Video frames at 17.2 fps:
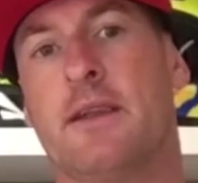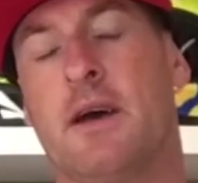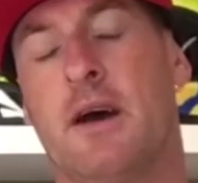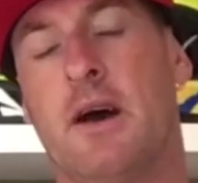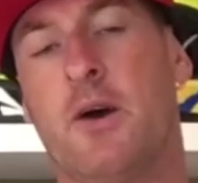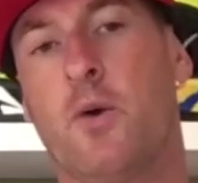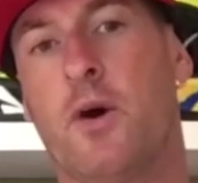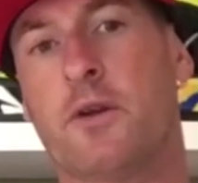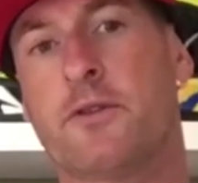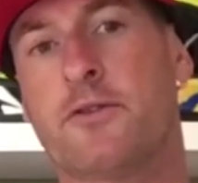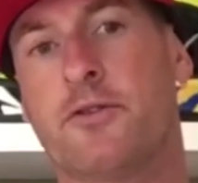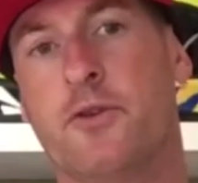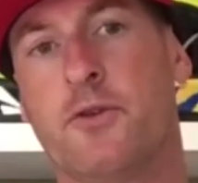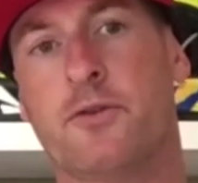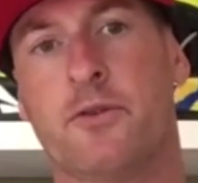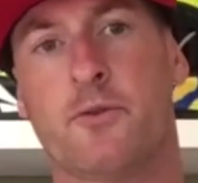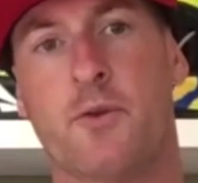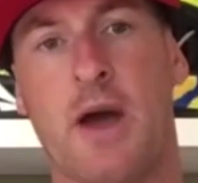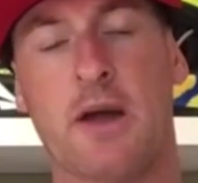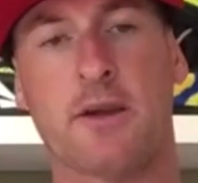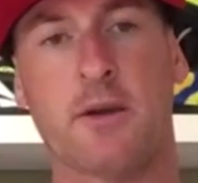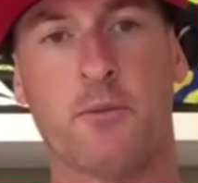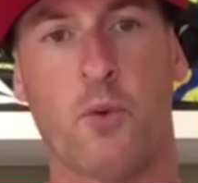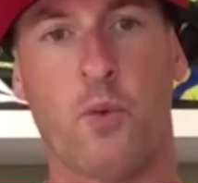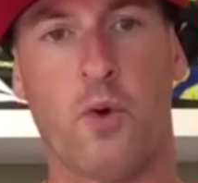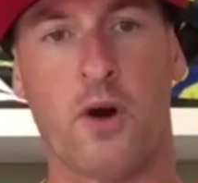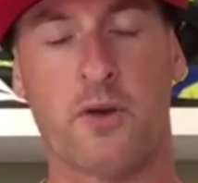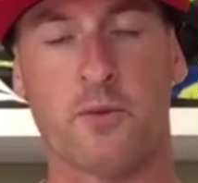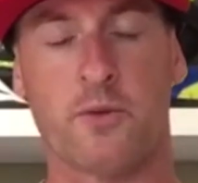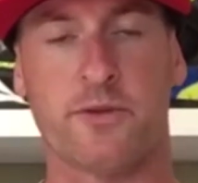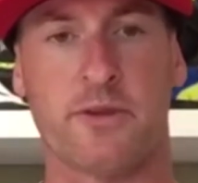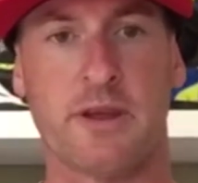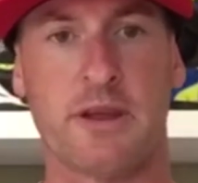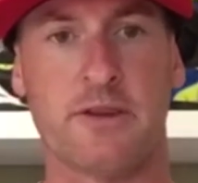Now OR2s at round number 1 was an